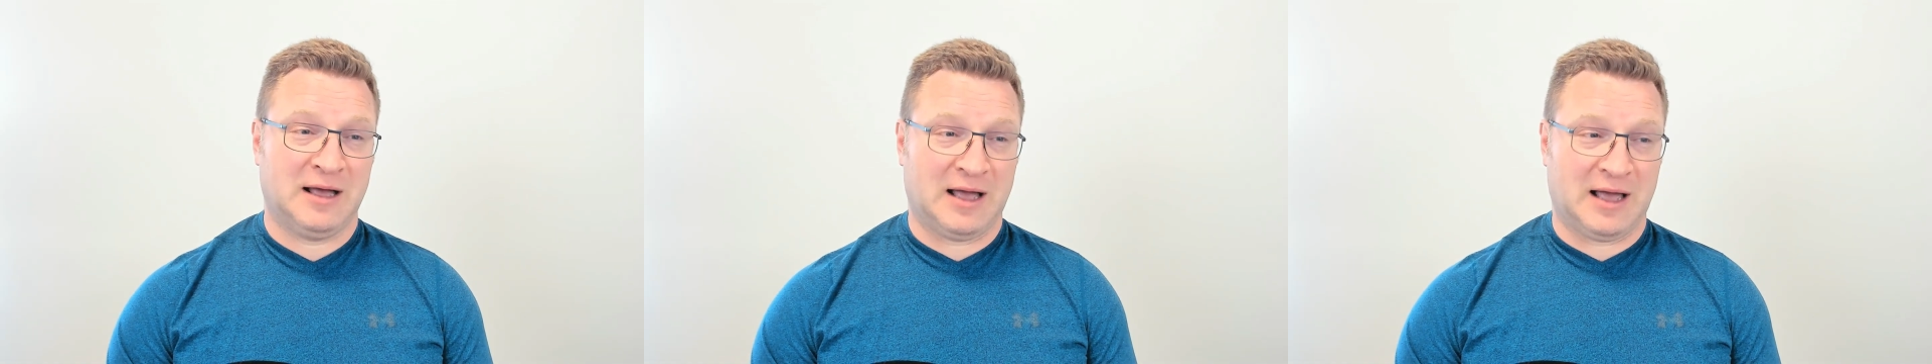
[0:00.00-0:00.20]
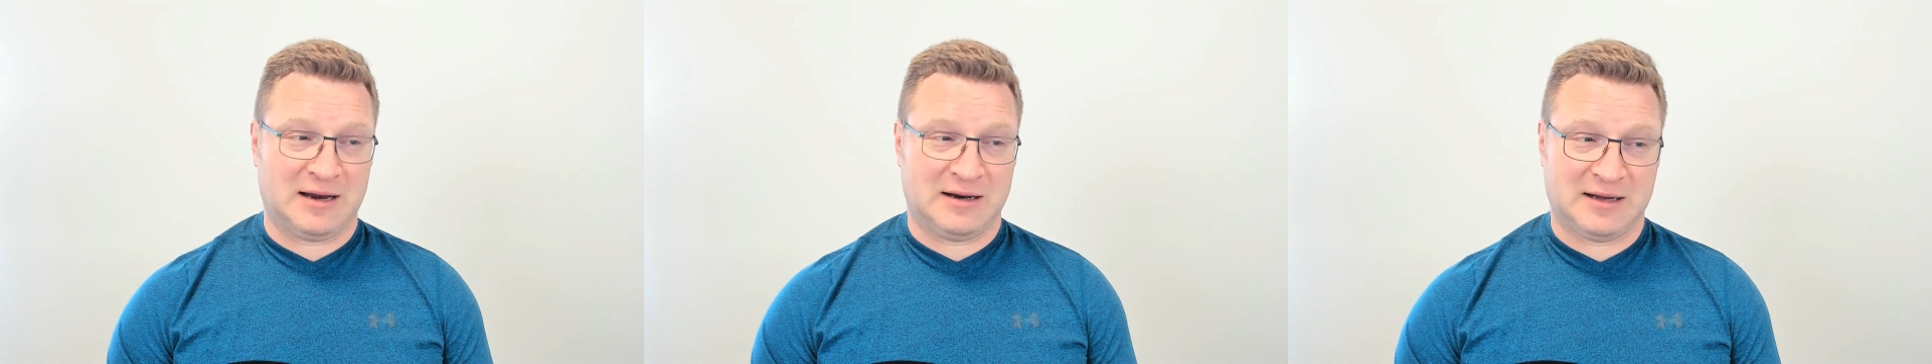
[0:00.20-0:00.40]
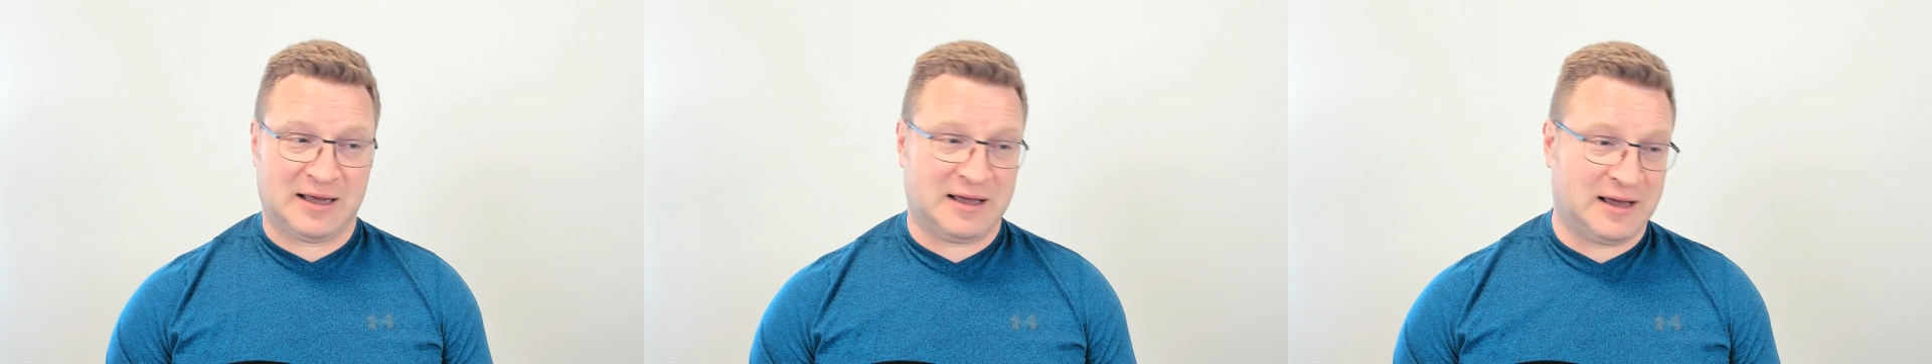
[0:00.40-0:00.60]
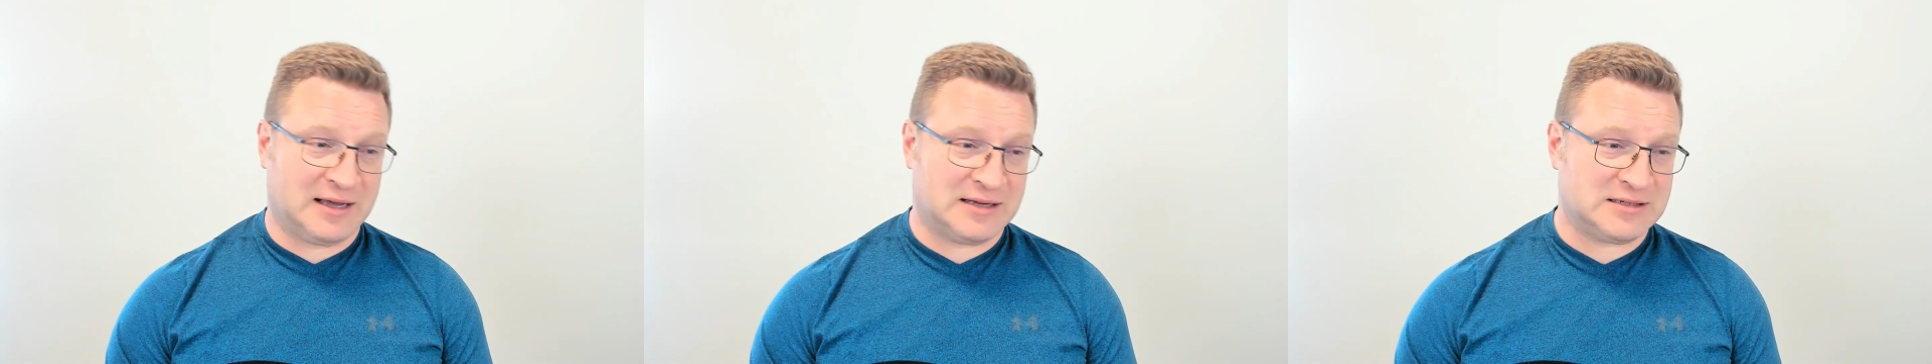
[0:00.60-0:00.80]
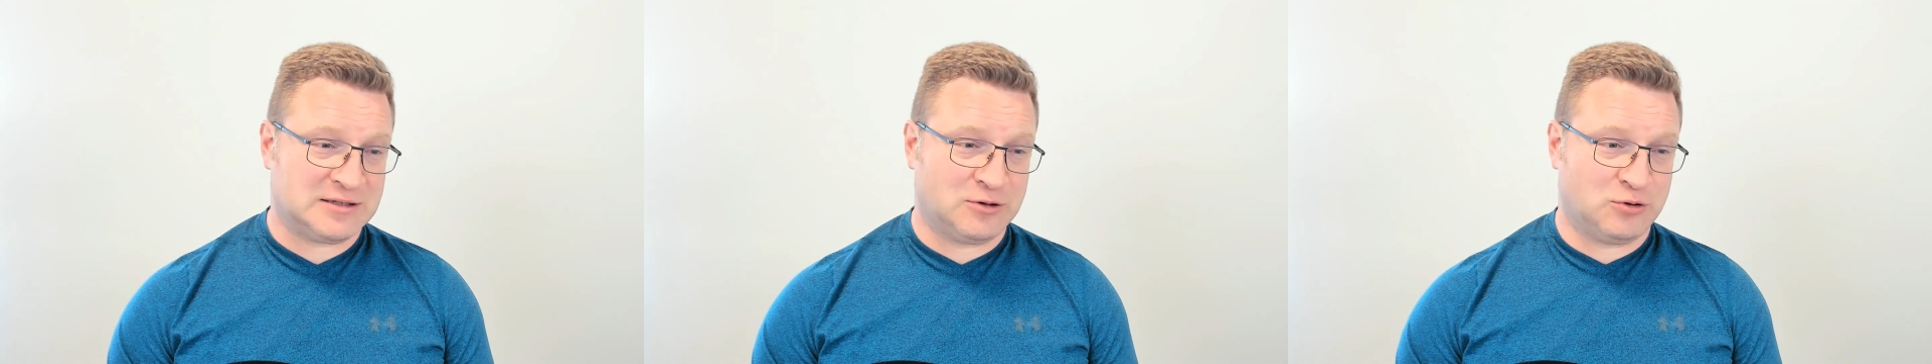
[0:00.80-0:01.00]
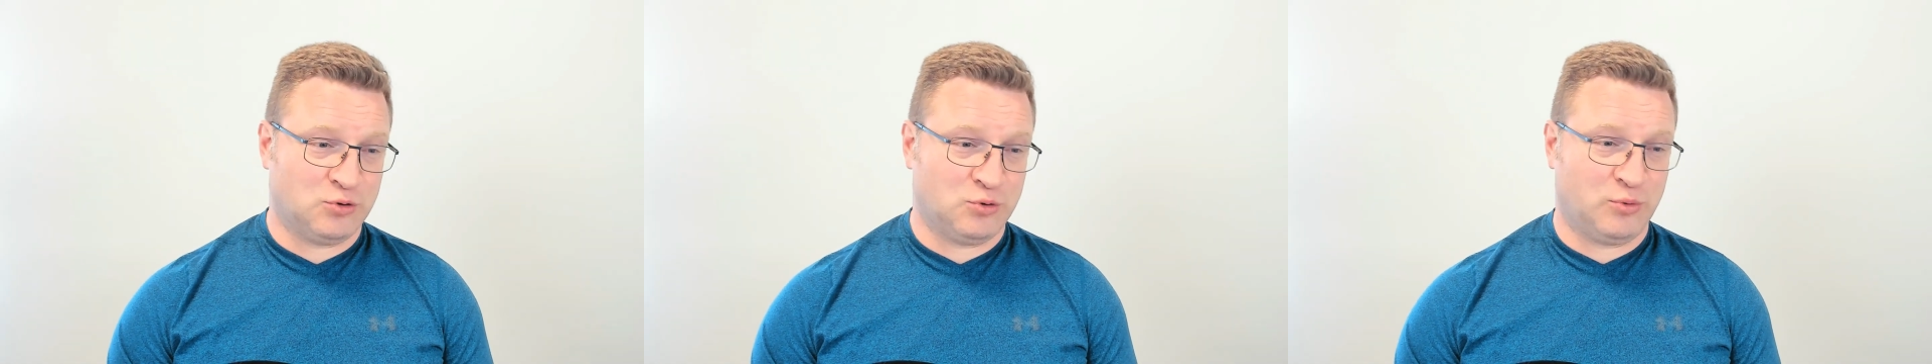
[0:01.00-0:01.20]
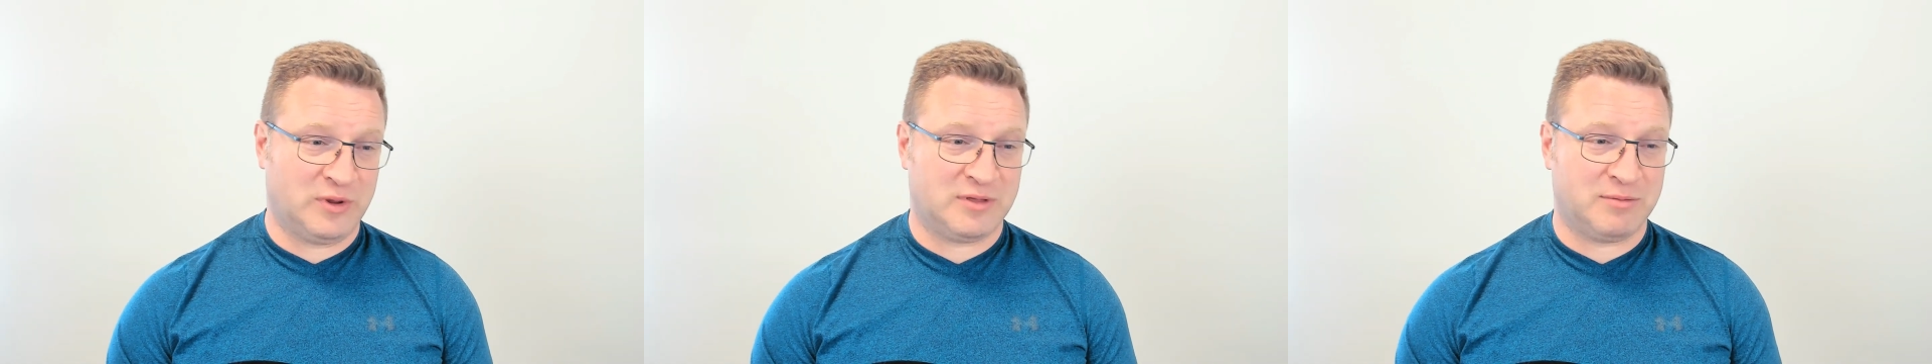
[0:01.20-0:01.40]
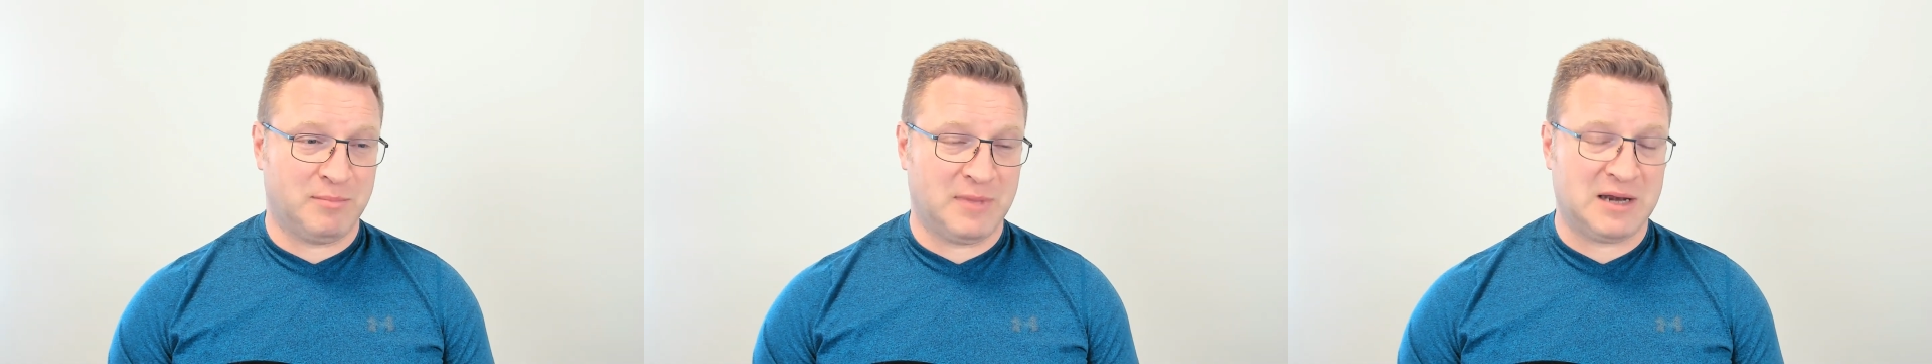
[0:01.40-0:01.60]
And that has to do
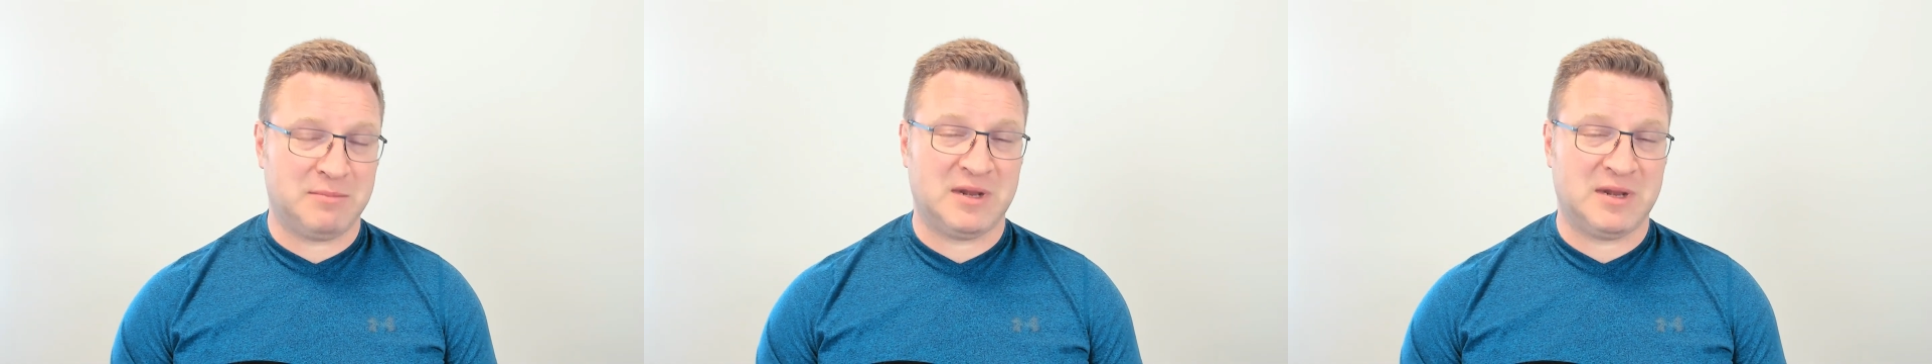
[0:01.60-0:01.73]
with many,